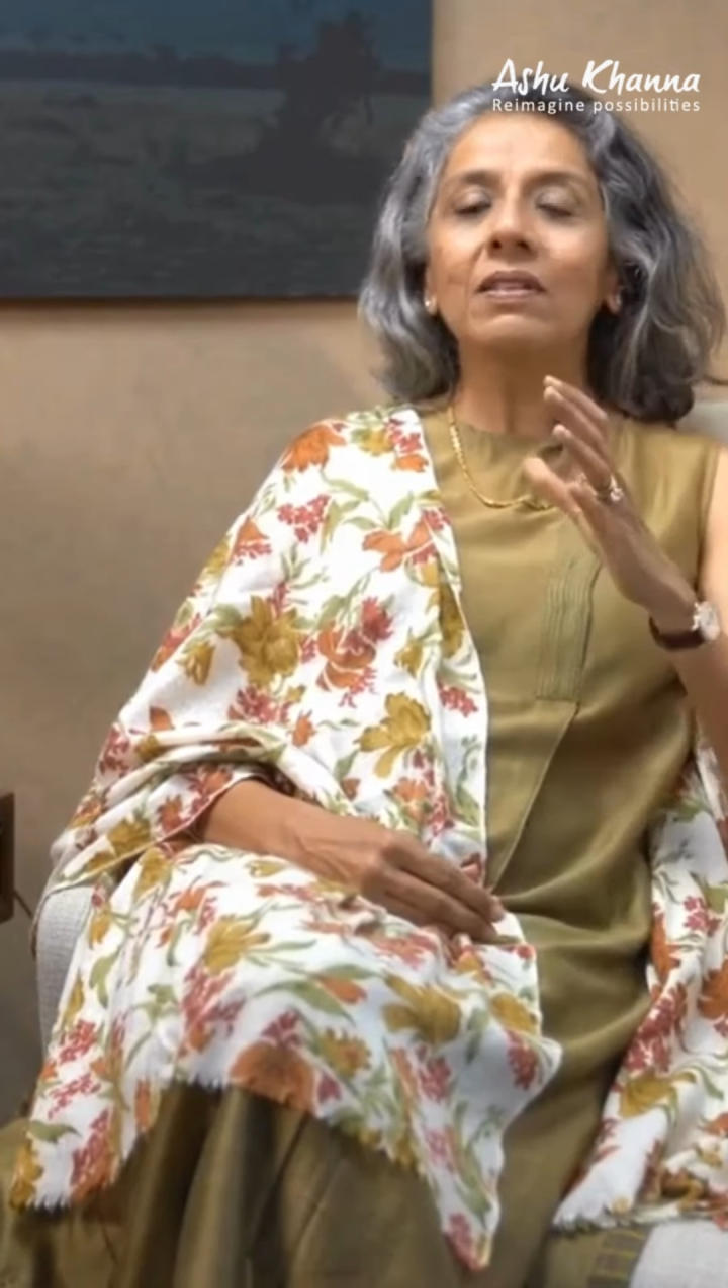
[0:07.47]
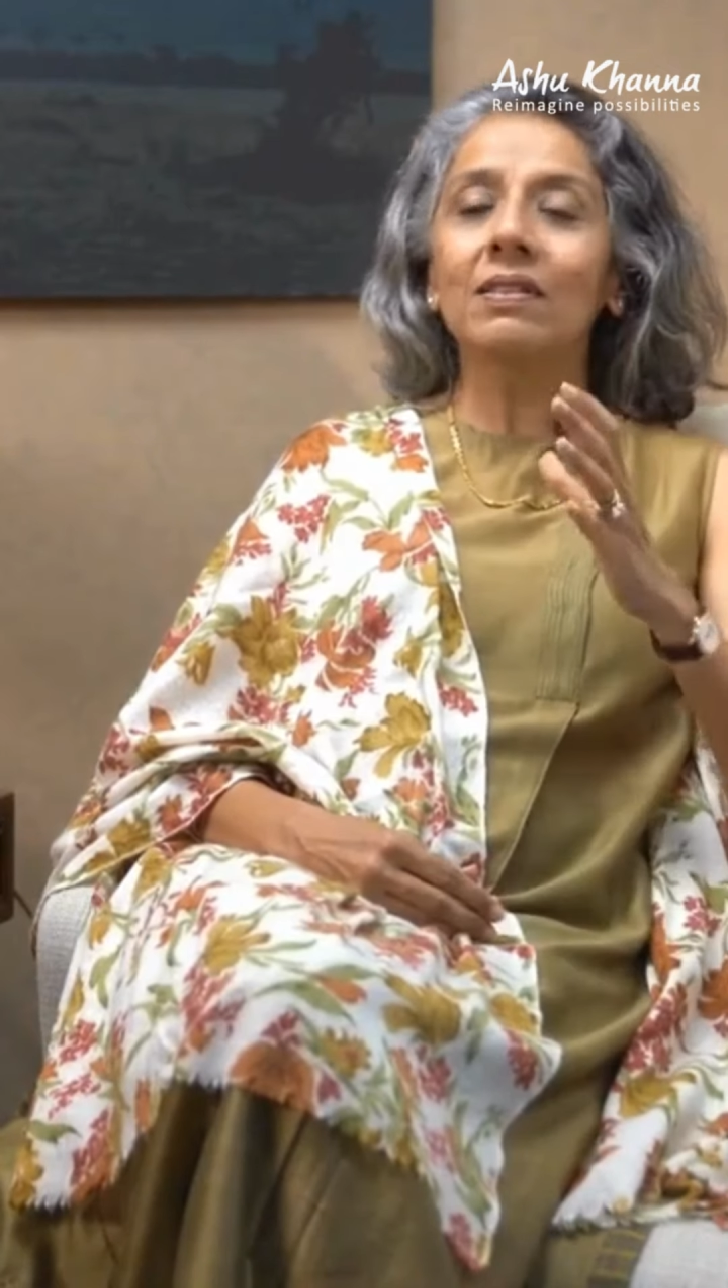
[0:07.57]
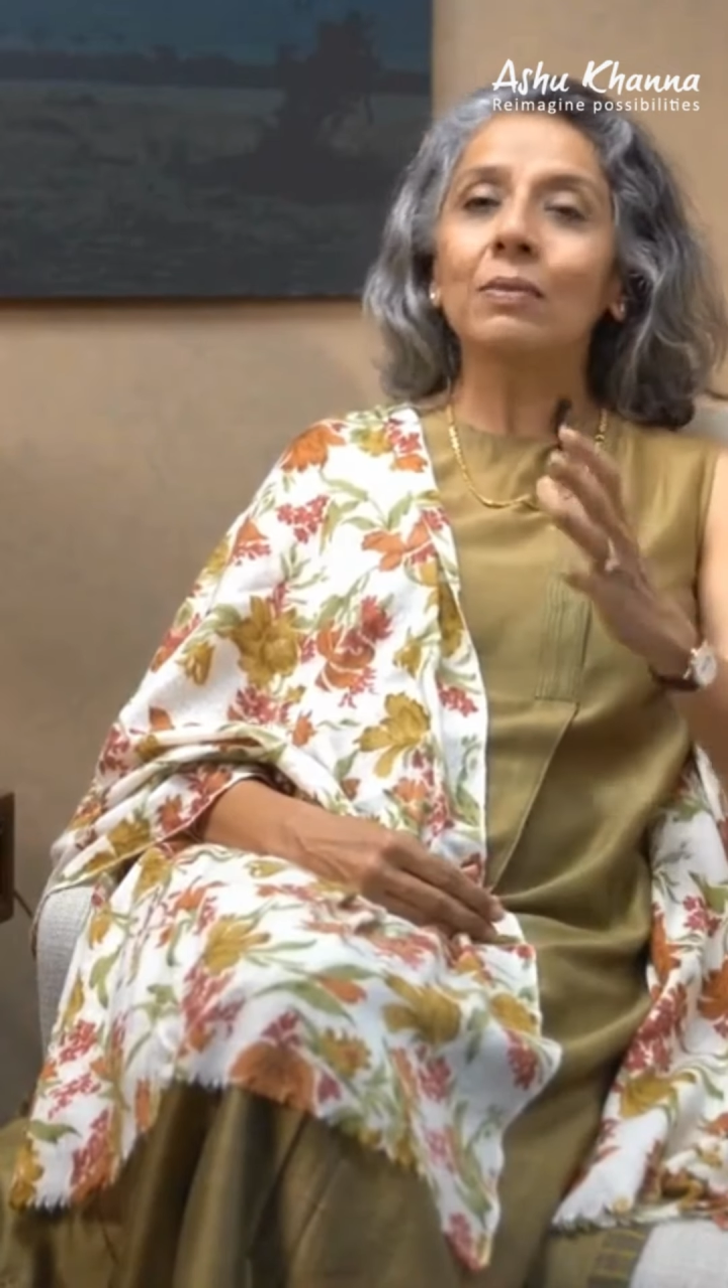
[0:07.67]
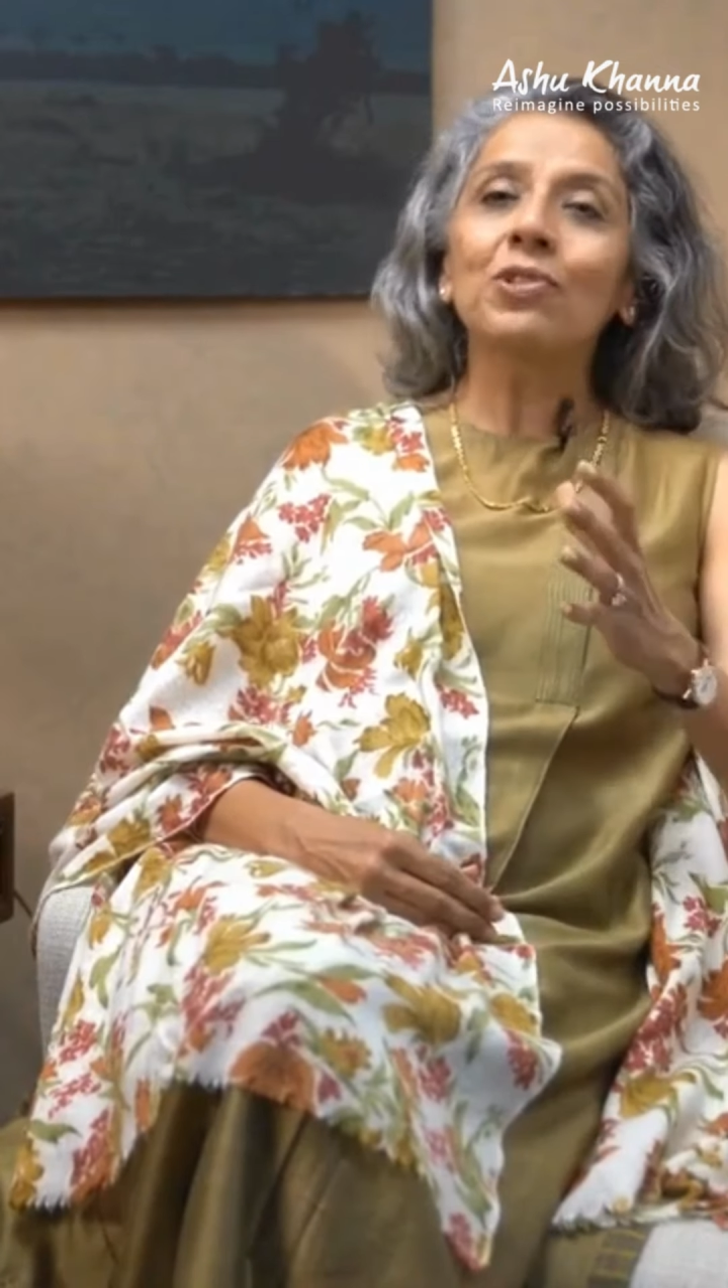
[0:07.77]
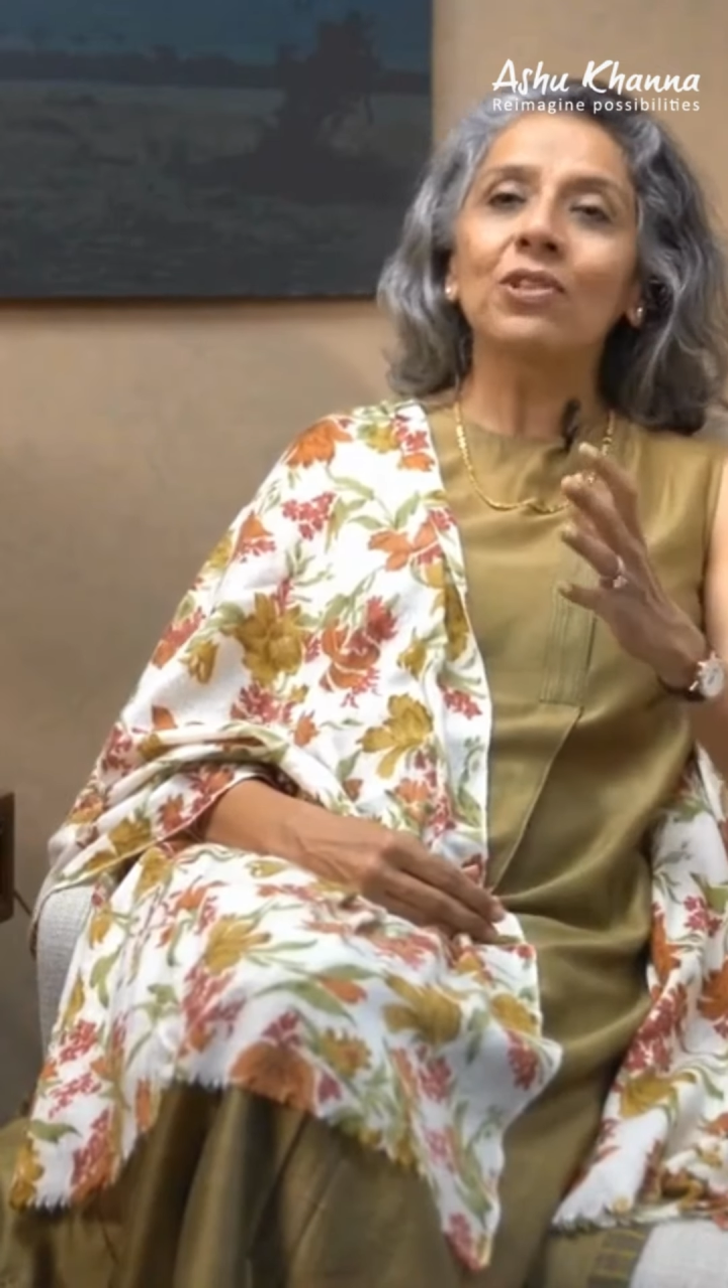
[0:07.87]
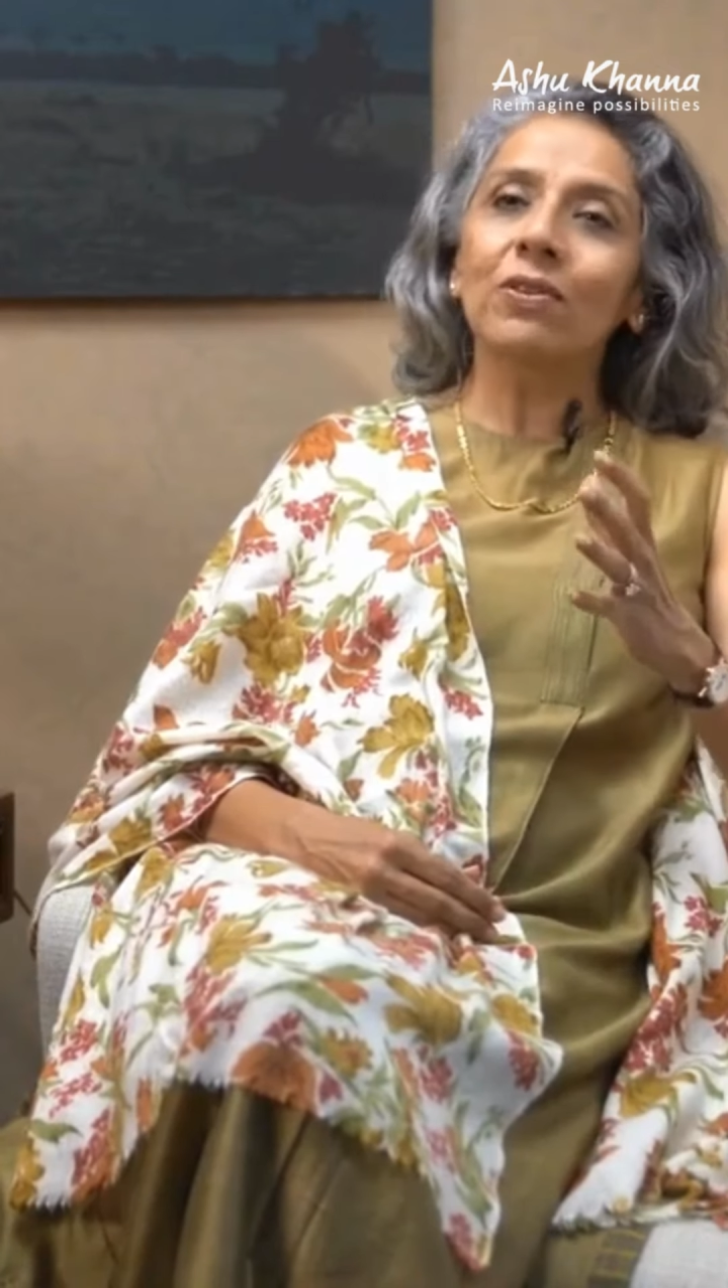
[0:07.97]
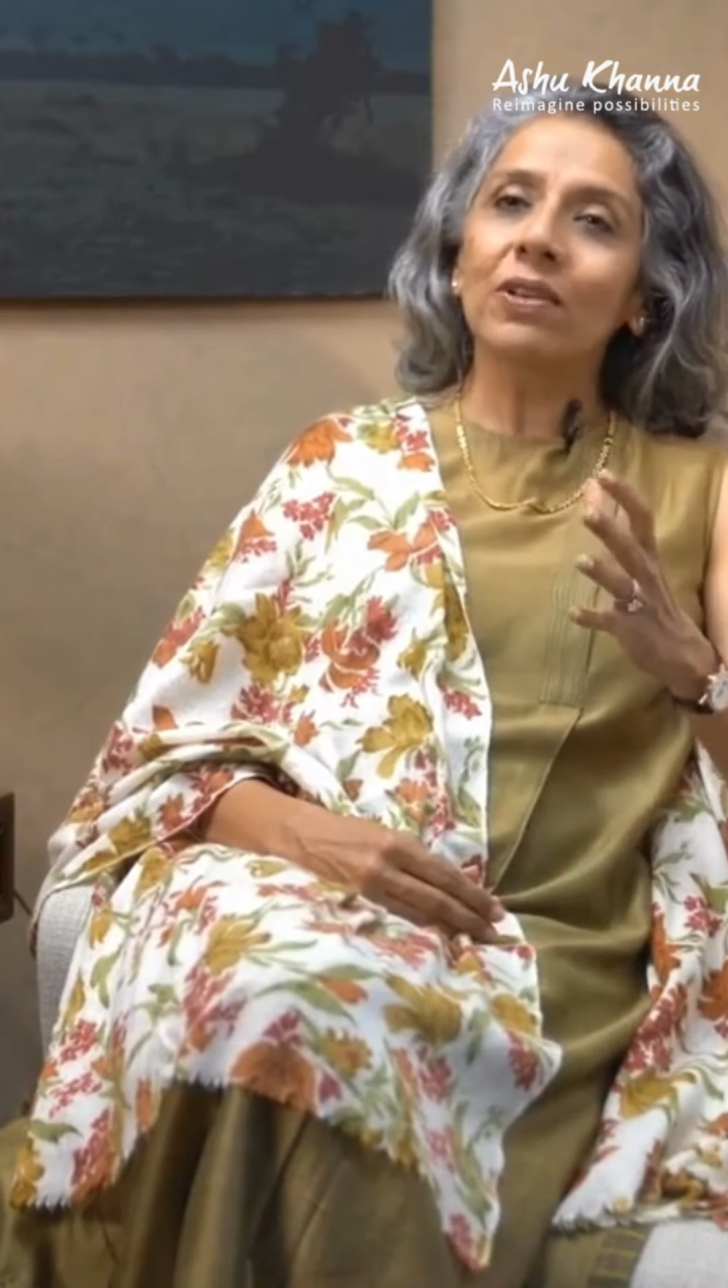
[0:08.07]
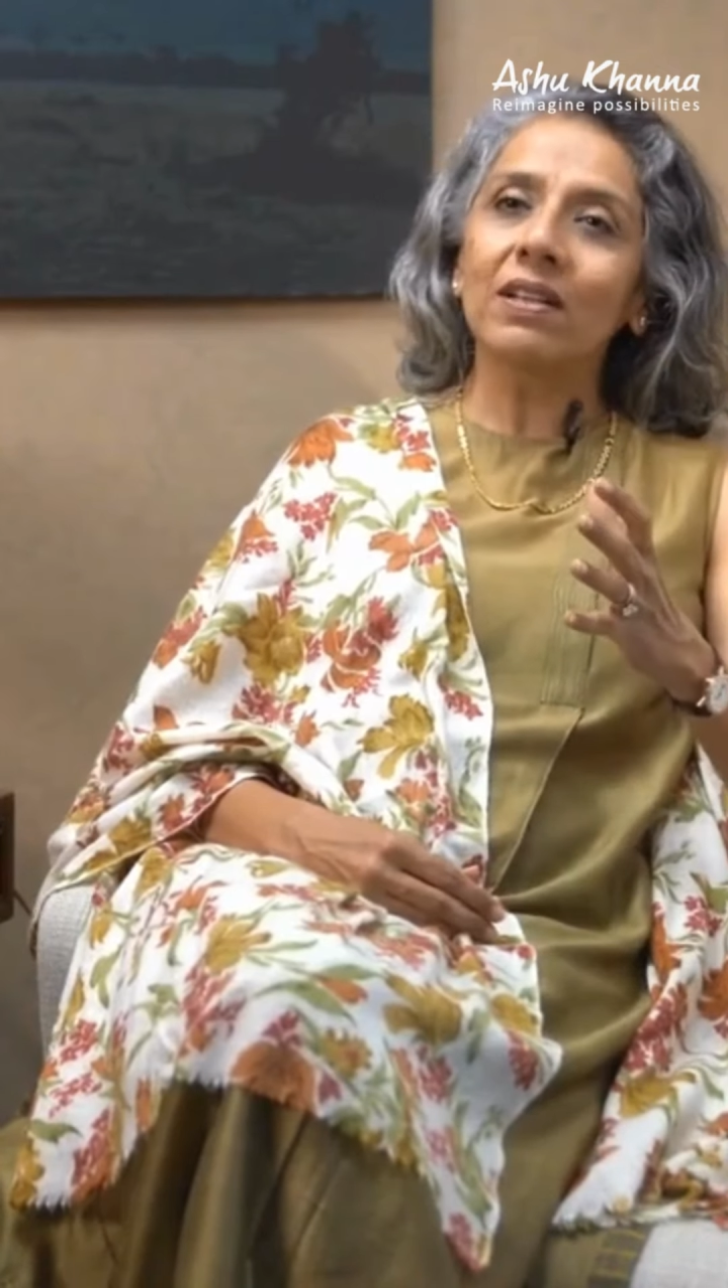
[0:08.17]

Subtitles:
assumption or